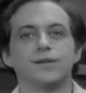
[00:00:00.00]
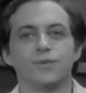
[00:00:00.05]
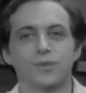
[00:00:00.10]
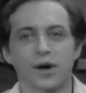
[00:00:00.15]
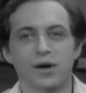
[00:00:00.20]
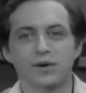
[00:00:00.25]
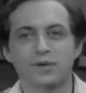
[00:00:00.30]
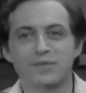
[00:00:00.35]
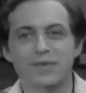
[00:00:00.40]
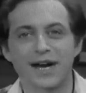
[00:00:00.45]

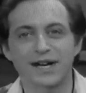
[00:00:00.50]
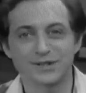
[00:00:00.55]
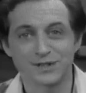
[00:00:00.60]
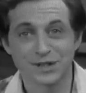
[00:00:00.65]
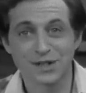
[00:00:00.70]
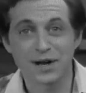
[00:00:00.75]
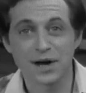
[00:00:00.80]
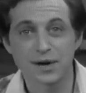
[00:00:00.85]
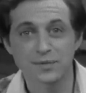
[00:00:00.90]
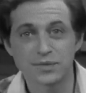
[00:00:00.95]
Welcome back
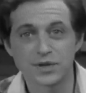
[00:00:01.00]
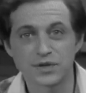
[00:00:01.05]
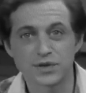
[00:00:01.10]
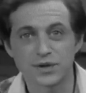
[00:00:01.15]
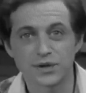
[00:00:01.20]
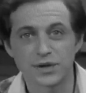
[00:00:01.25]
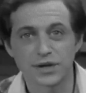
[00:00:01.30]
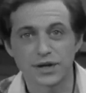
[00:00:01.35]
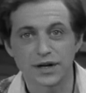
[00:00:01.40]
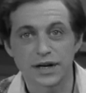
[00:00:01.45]
to
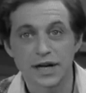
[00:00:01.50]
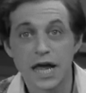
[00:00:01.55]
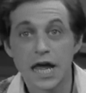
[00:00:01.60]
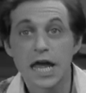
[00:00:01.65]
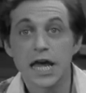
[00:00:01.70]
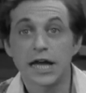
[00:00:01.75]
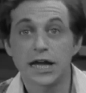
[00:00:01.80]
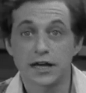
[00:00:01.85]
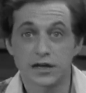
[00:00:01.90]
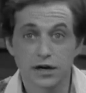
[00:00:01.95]
CompuTutor.
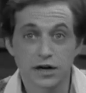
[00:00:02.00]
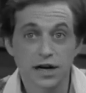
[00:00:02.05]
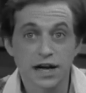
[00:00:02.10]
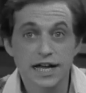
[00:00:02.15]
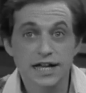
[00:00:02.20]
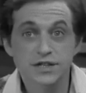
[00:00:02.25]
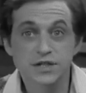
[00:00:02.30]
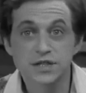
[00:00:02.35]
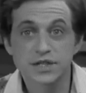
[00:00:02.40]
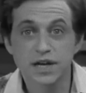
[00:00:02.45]
In our
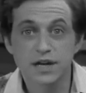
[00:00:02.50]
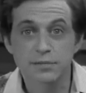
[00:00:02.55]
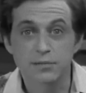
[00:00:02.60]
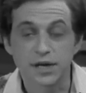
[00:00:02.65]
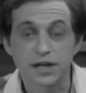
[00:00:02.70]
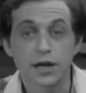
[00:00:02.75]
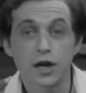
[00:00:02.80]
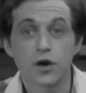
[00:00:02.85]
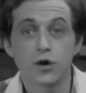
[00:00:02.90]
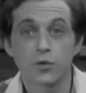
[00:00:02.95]
last
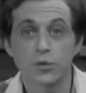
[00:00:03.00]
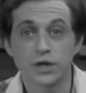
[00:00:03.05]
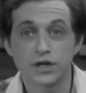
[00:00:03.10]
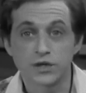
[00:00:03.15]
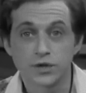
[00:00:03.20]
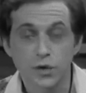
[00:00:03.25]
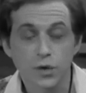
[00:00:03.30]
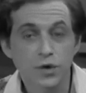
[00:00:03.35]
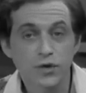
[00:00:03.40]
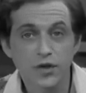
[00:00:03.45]
segment, we
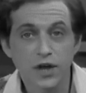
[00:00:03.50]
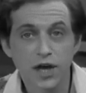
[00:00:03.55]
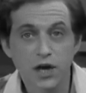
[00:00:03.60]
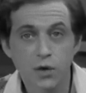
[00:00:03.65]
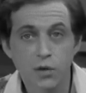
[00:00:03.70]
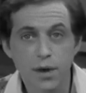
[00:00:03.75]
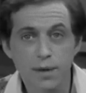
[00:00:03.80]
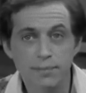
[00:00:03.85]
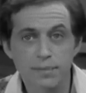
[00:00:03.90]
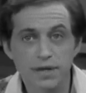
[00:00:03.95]
toured the
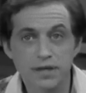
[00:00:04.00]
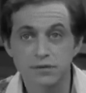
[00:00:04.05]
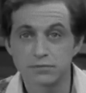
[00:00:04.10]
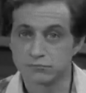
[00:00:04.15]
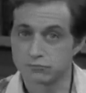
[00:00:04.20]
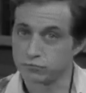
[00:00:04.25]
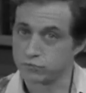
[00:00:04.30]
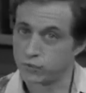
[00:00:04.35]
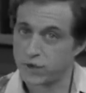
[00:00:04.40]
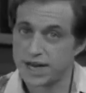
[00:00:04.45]
equipment,
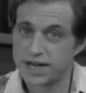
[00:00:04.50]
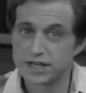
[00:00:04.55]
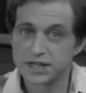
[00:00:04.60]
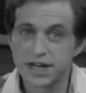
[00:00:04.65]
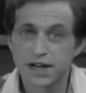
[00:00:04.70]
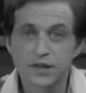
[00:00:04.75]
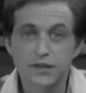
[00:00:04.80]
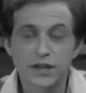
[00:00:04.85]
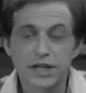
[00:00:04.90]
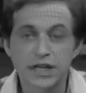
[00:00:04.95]
ran
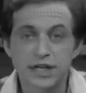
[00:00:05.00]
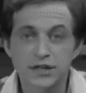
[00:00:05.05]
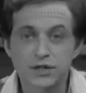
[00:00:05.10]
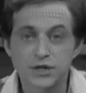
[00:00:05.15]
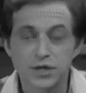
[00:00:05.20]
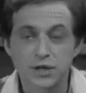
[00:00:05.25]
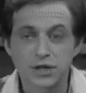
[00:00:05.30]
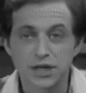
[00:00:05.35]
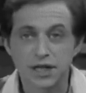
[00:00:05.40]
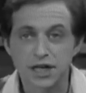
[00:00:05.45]
down the
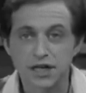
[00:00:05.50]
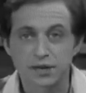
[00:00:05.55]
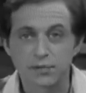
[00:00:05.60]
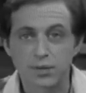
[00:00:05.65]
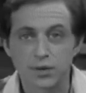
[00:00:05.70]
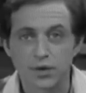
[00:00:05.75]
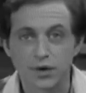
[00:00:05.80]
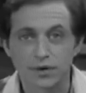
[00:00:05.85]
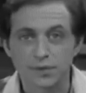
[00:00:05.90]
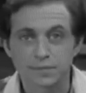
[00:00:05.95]
keys on the
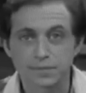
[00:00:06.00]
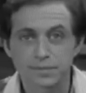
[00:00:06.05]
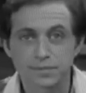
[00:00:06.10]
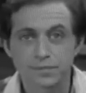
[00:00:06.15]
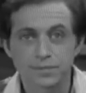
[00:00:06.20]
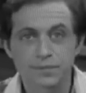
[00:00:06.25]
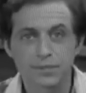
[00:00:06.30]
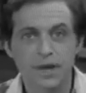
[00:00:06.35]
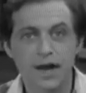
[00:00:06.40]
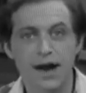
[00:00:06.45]
keyboard.
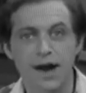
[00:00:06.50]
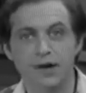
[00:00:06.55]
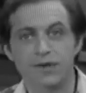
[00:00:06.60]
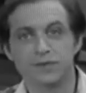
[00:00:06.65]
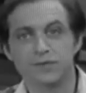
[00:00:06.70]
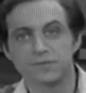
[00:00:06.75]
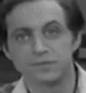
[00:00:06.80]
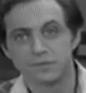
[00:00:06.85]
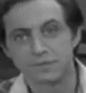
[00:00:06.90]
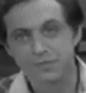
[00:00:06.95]
Now,
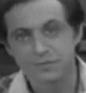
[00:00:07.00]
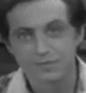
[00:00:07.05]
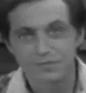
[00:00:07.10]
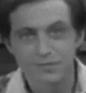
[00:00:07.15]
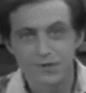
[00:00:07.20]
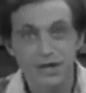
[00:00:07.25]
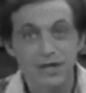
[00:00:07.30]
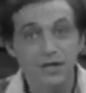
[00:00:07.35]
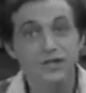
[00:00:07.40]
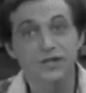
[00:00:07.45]

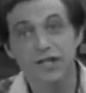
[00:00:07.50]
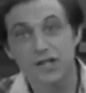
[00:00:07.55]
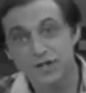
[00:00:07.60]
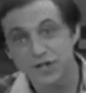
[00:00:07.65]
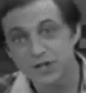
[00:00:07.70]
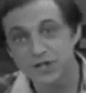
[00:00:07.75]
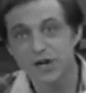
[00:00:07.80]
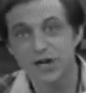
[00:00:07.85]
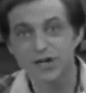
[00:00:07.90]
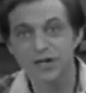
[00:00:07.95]
let's
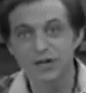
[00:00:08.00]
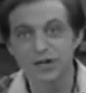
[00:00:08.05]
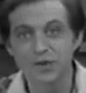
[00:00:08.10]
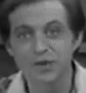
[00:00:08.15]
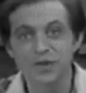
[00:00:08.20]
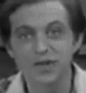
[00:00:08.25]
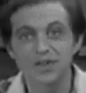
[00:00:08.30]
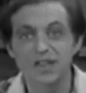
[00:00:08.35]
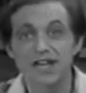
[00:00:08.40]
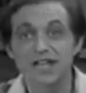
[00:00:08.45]
get started
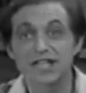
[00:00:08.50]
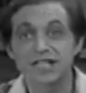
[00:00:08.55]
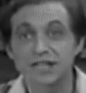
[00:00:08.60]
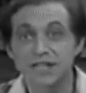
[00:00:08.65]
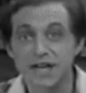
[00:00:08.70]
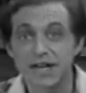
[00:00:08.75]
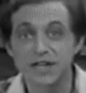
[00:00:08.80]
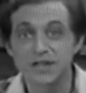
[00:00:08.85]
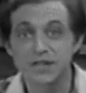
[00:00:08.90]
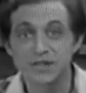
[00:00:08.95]
loading that
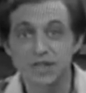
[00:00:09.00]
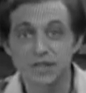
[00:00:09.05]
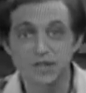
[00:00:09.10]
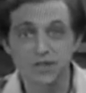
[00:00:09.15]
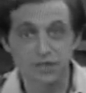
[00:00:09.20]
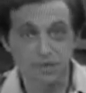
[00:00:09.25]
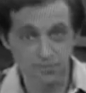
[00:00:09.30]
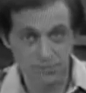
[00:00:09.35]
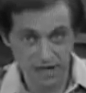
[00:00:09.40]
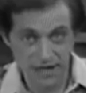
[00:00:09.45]
DOS
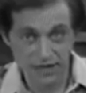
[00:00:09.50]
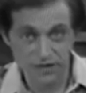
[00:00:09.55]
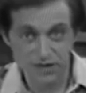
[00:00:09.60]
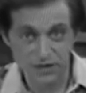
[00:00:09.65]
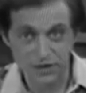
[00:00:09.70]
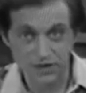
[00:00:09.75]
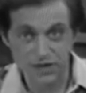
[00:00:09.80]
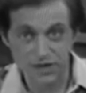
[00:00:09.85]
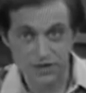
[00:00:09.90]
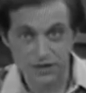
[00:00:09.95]
System
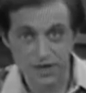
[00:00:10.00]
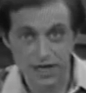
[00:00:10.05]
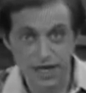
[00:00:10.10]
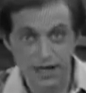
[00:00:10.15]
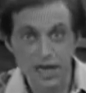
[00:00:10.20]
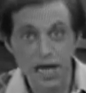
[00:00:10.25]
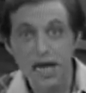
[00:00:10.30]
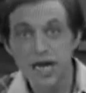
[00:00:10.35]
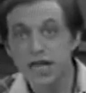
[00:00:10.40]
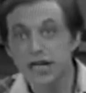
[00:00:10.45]
Master
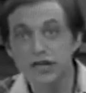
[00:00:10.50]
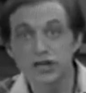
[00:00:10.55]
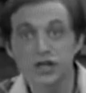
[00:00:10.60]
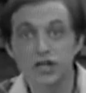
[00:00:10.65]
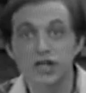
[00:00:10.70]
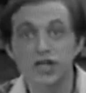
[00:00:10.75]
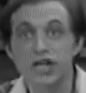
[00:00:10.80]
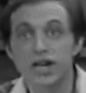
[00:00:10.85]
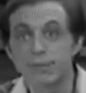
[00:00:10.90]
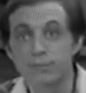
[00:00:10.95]
diskette into
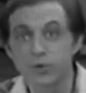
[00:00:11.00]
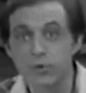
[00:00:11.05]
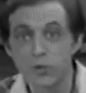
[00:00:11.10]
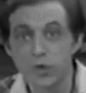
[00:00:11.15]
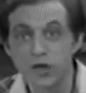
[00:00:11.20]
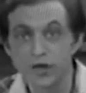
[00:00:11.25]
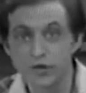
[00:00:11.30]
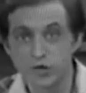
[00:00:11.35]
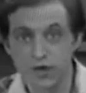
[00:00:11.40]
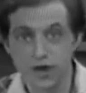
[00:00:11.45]
the
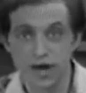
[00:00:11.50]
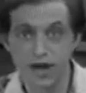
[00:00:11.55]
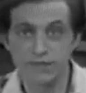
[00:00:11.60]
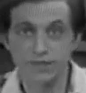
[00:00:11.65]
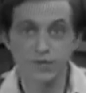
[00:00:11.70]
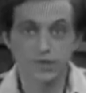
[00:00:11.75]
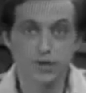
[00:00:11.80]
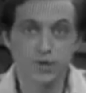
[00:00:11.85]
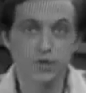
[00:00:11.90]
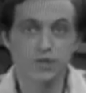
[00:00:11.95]
#1
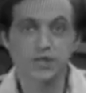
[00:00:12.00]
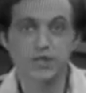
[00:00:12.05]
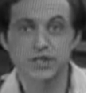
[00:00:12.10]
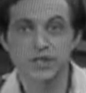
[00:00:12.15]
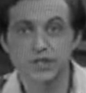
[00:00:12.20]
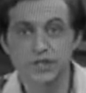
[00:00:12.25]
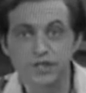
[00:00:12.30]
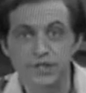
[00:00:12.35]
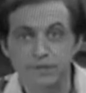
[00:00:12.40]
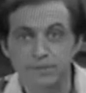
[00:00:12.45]
drive of your
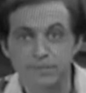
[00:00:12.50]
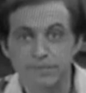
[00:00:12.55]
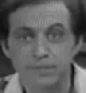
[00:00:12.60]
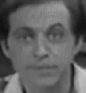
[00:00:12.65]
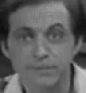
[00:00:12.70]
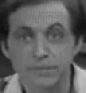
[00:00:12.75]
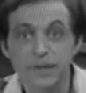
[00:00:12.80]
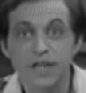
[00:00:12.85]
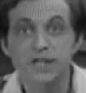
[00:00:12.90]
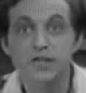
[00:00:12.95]
system.
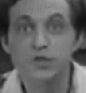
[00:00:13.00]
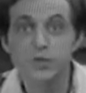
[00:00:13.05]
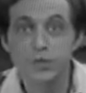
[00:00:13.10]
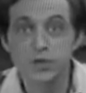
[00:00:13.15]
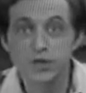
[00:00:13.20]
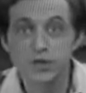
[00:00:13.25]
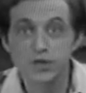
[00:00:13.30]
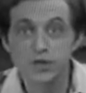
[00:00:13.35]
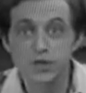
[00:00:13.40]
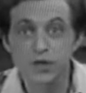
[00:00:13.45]
That's the
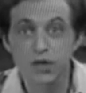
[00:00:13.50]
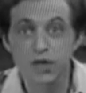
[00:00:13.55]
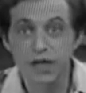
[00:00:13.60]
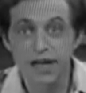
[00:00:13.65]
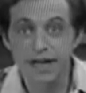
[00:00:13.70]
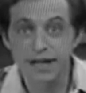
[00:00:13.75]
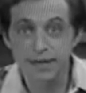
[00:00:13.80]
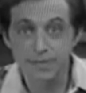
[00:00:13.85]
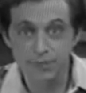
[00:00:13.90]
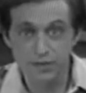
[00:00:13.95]
one you saw
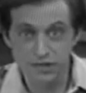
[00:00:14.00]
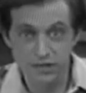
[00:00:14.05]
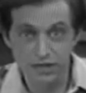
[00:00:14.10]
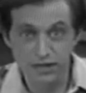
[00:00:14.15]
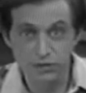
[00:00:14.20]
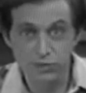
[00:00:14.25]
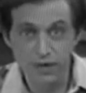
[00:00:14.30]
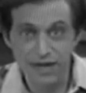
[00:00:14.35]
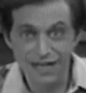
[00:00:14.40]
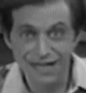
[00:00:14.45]
light up its
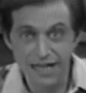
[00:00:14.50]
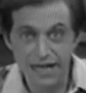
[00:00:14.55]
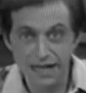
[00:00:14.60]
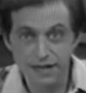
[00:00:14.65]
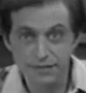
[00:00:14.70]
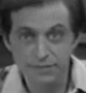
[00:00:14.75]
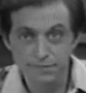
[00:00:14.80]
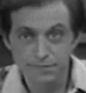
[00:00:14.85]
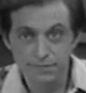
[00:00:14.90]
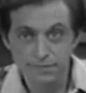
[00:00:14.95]
little red
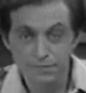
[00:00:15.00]
light.